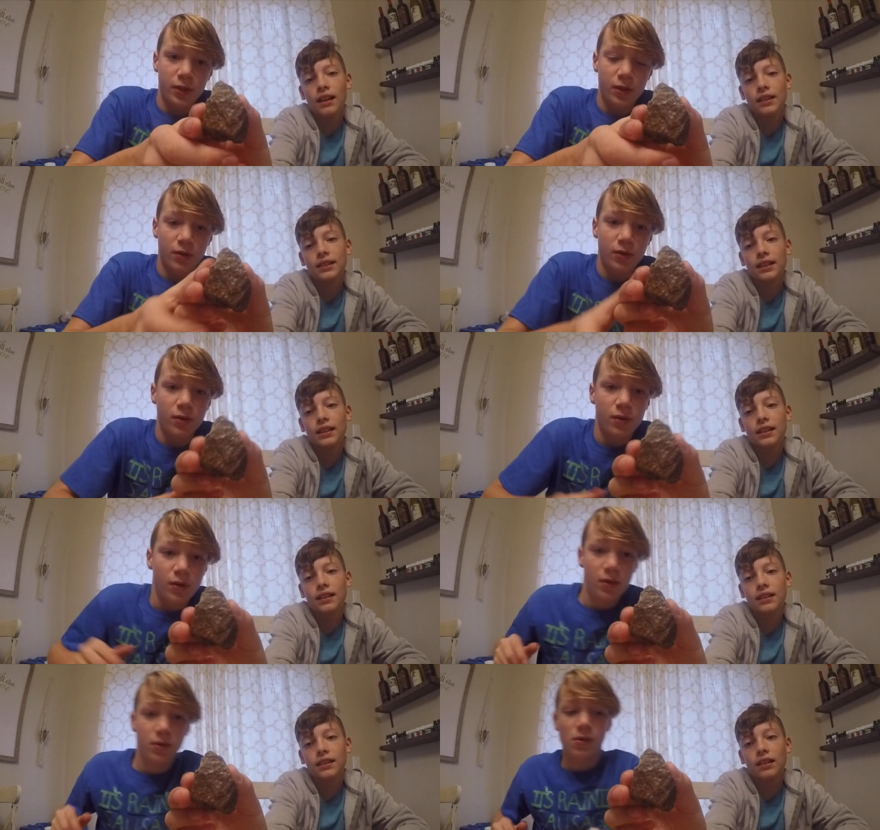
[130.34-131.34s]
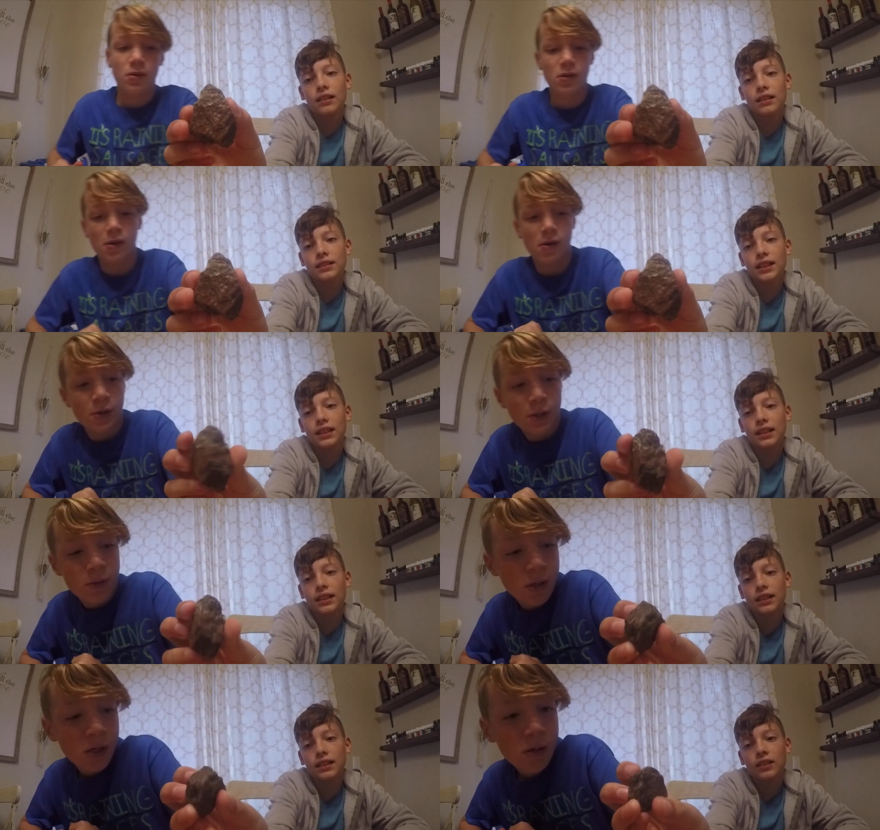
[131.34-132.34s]
Speaker 1: there. It's like a, it's like a
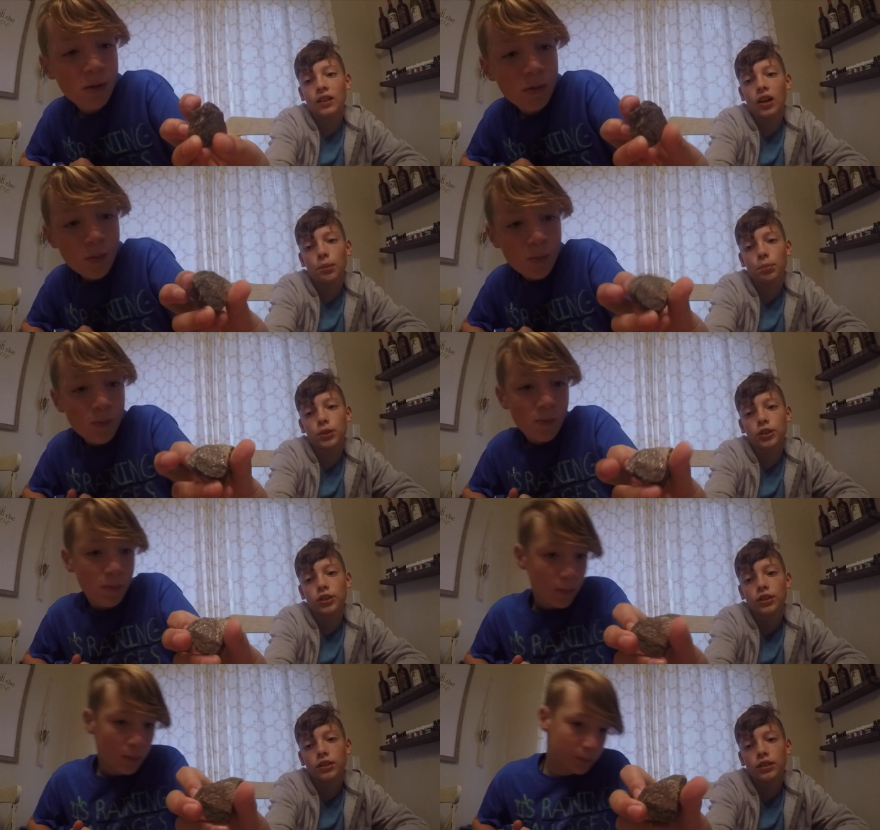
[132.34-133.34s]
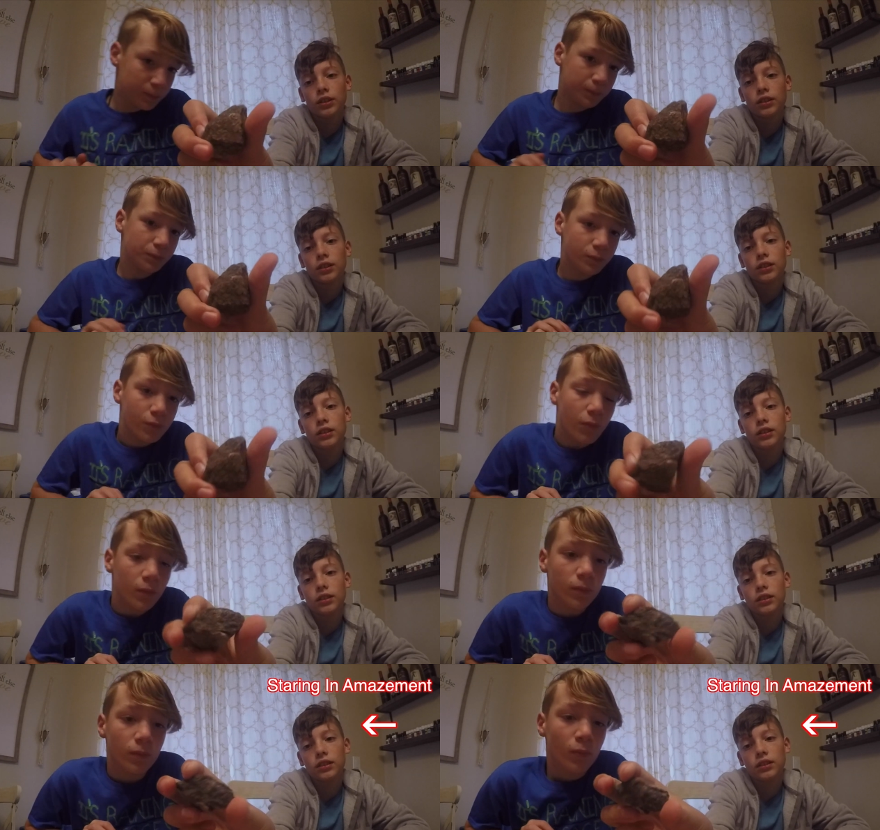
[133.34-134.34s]
copper
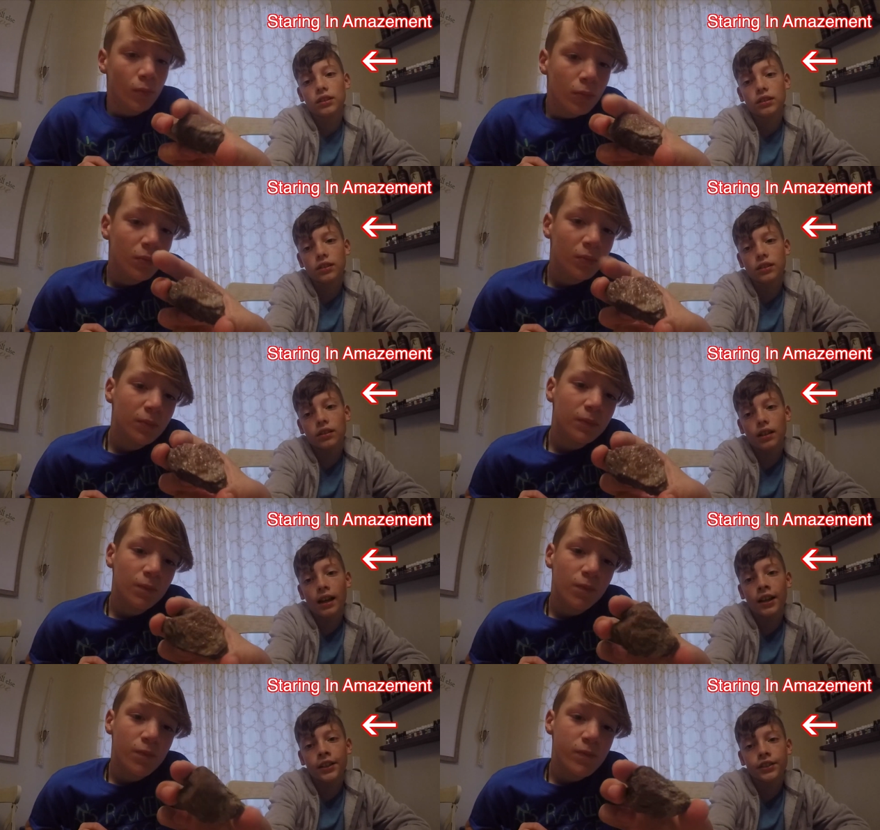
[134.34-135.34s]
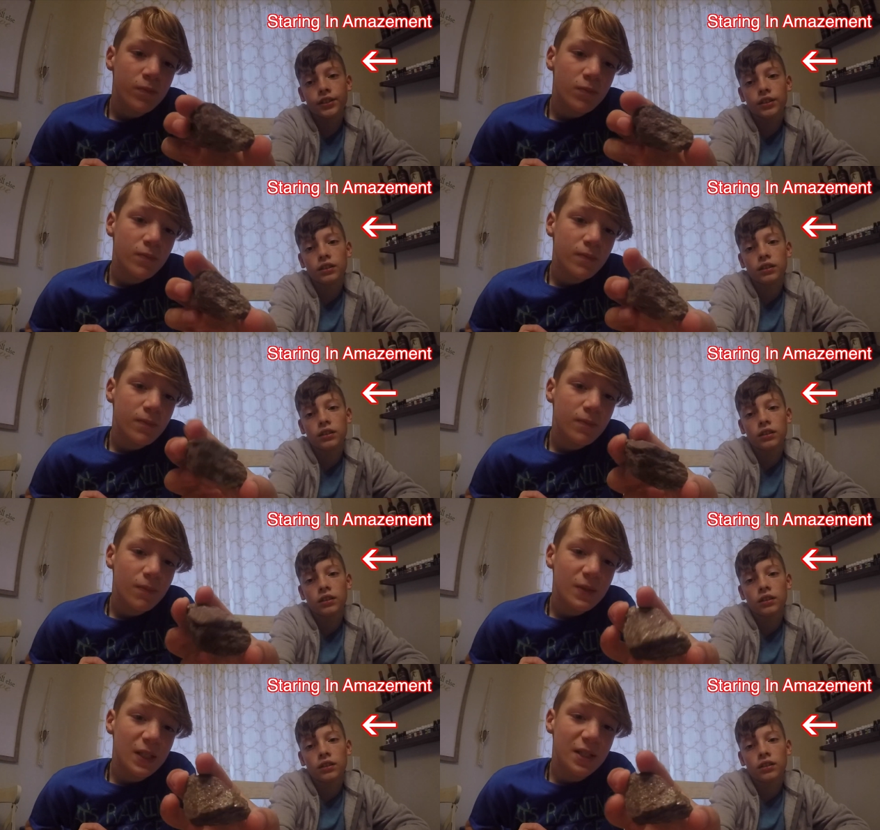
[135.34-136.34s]
slash
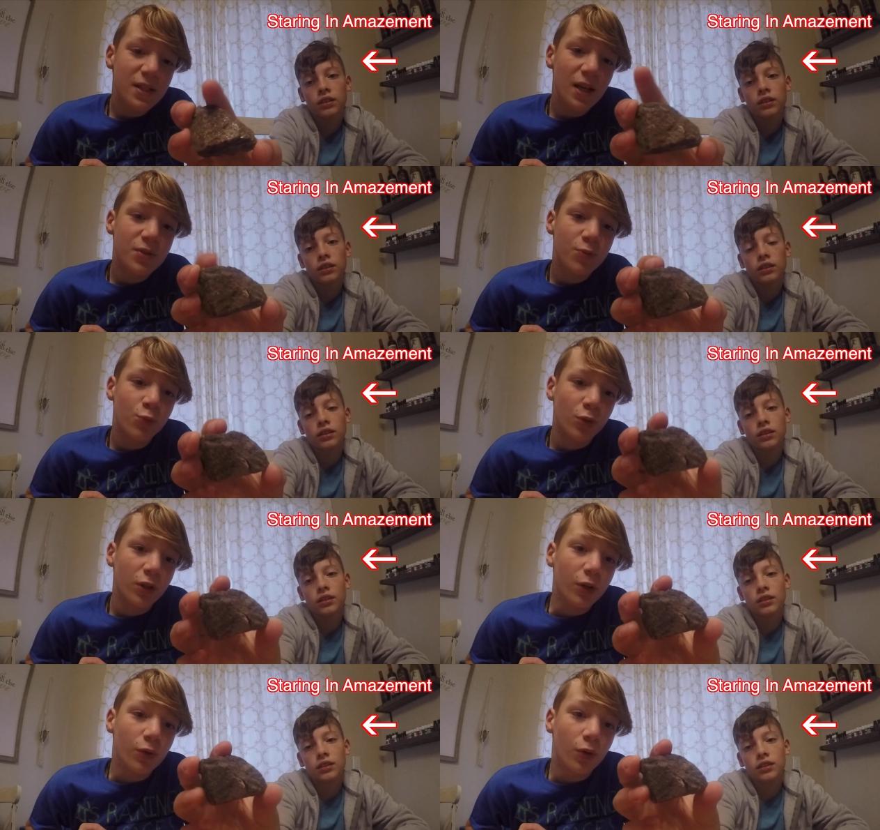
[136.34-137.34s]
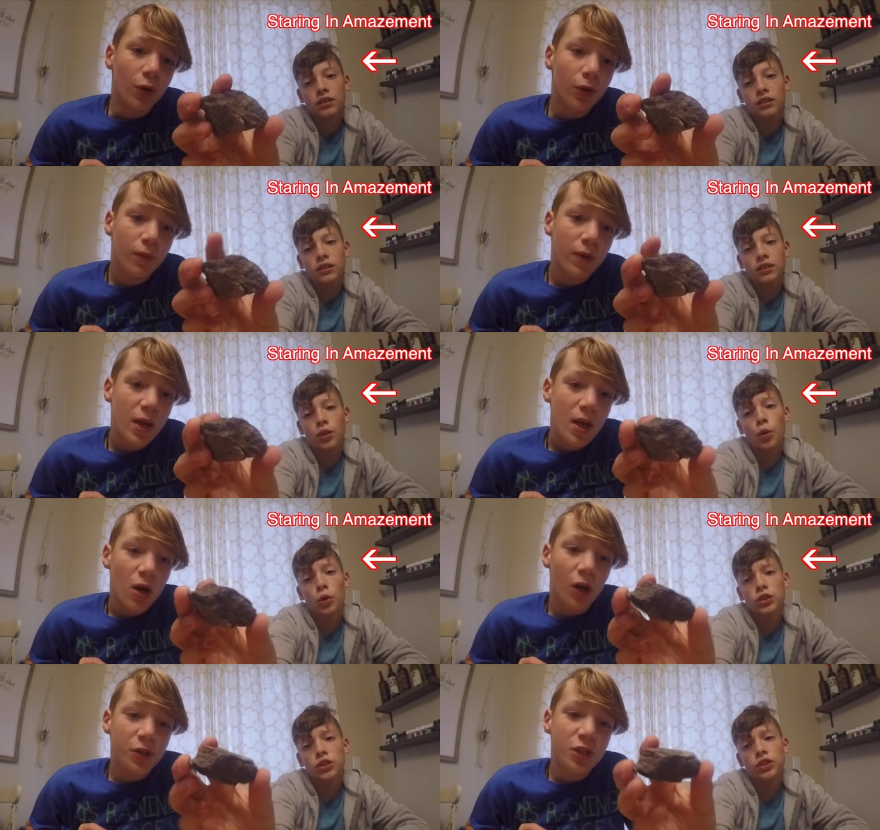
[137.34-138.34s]
Speaker 2: It's it's really cool.
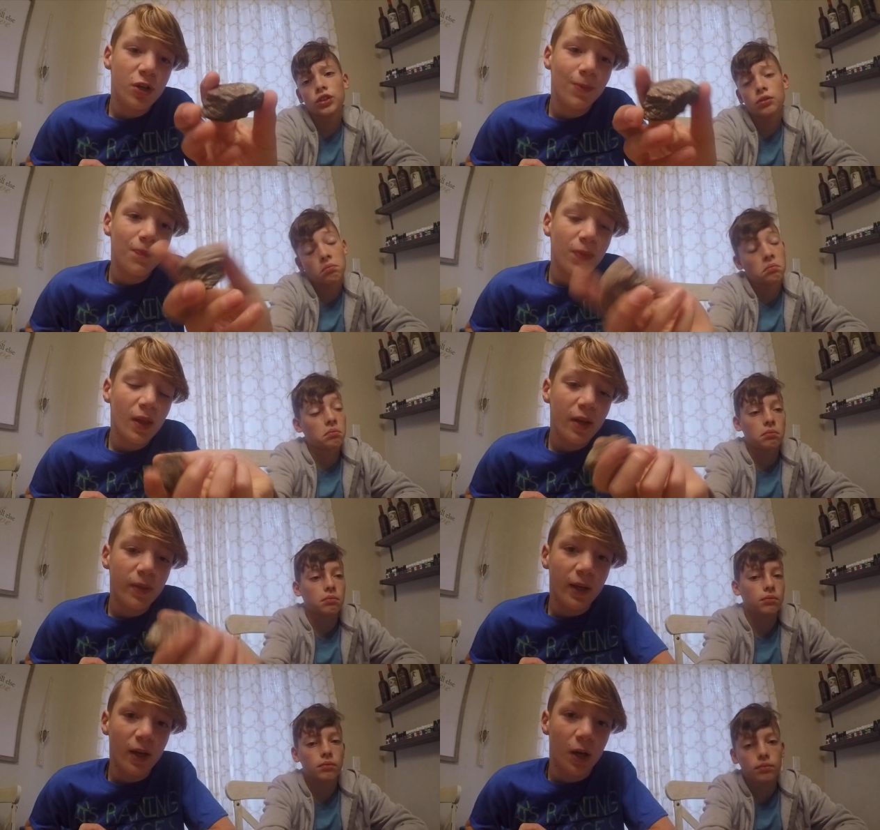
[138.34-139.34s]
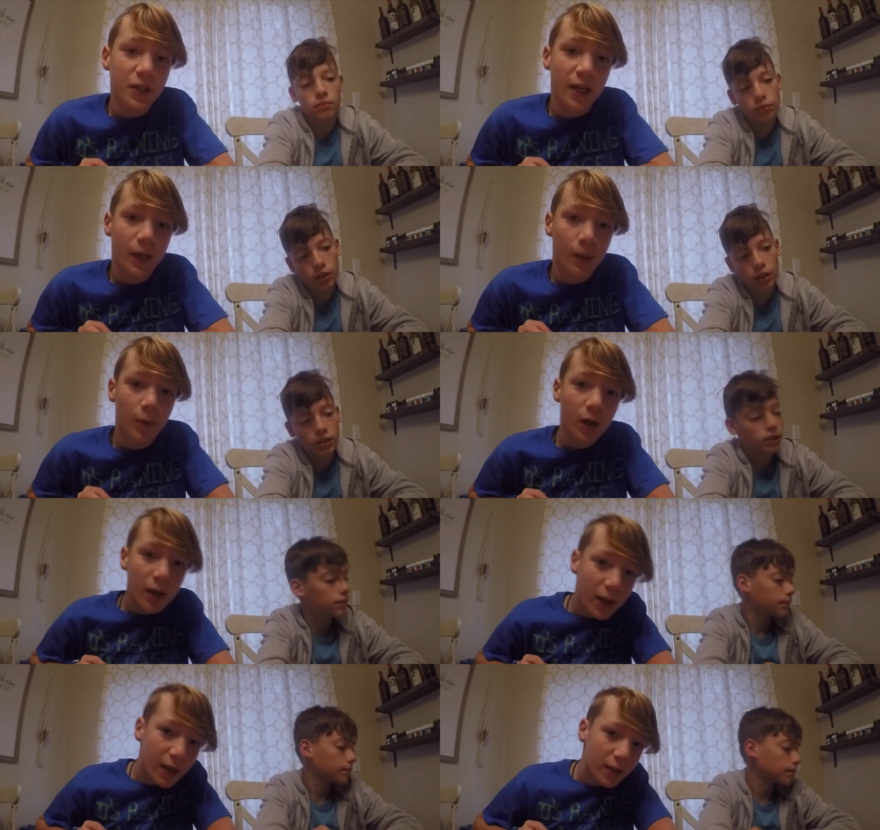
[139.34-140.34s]
Also, like on camera,
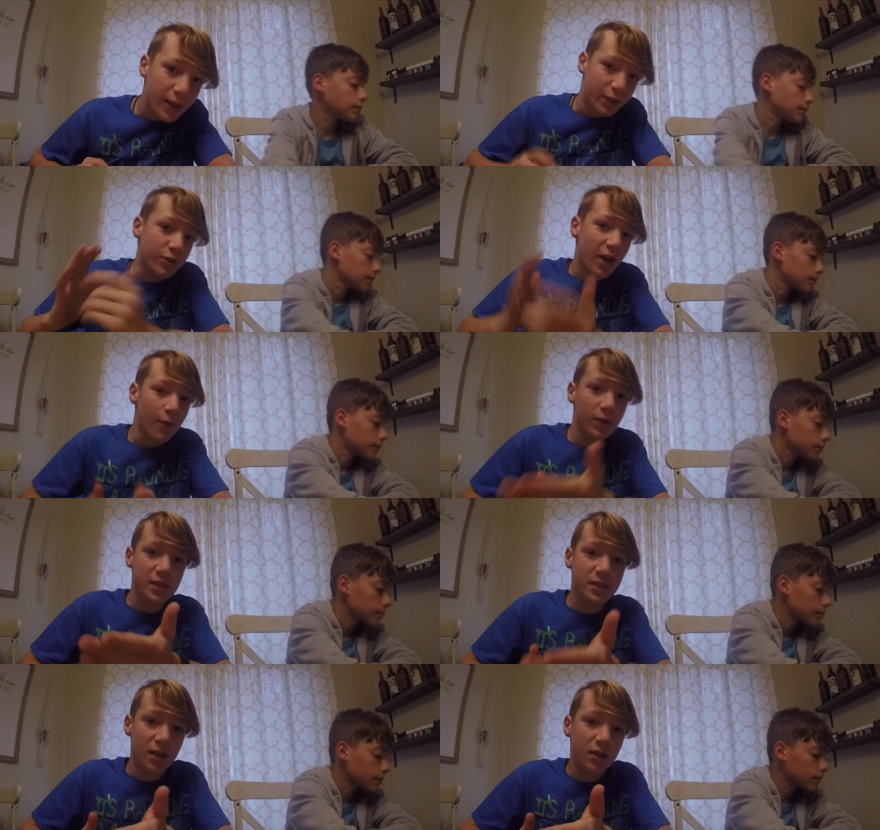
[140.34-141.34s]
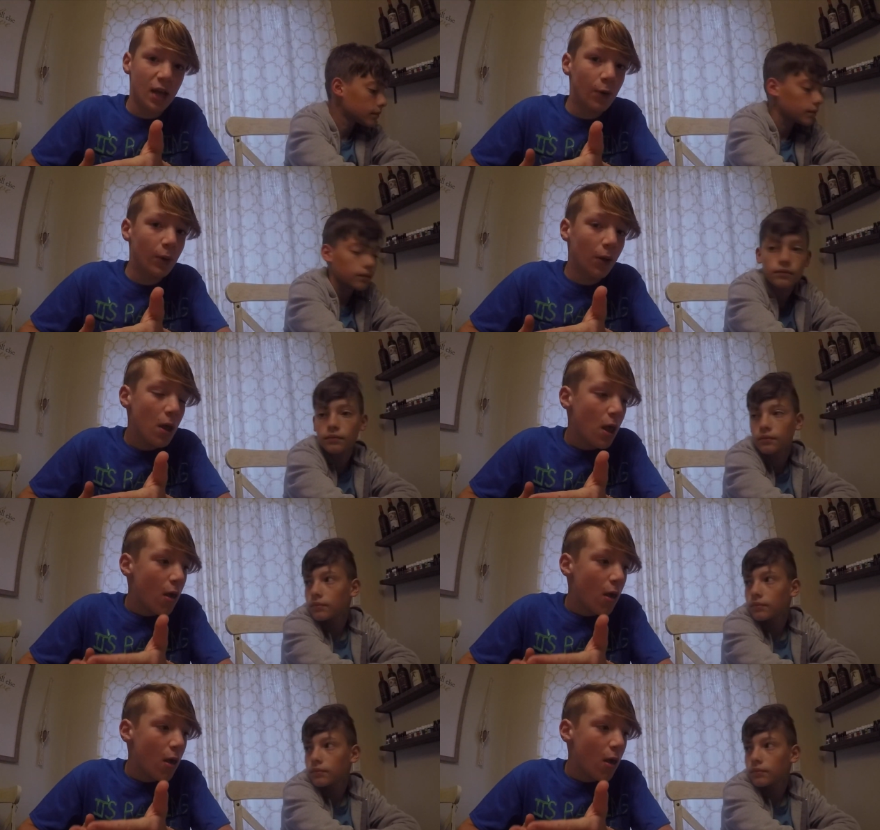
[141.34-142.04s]
it like you can't really see it that well,